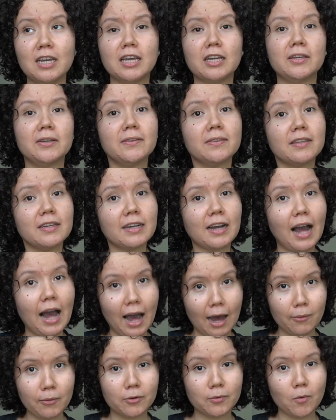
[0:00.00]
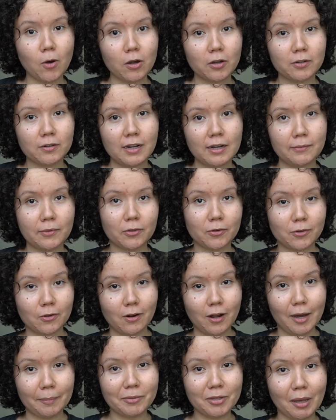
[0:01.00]
you think I would walk around with
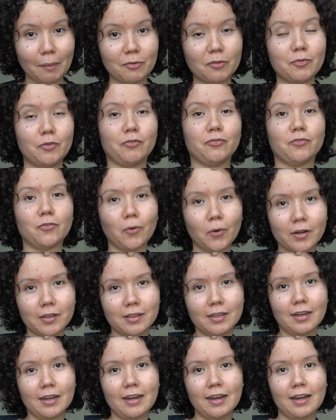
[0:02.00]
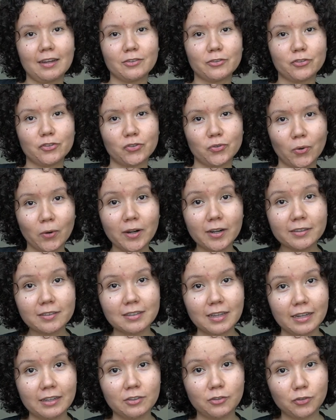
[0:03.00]
crop tops before that and shorts
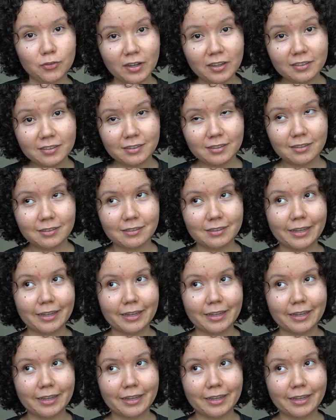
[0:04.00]
and dresses?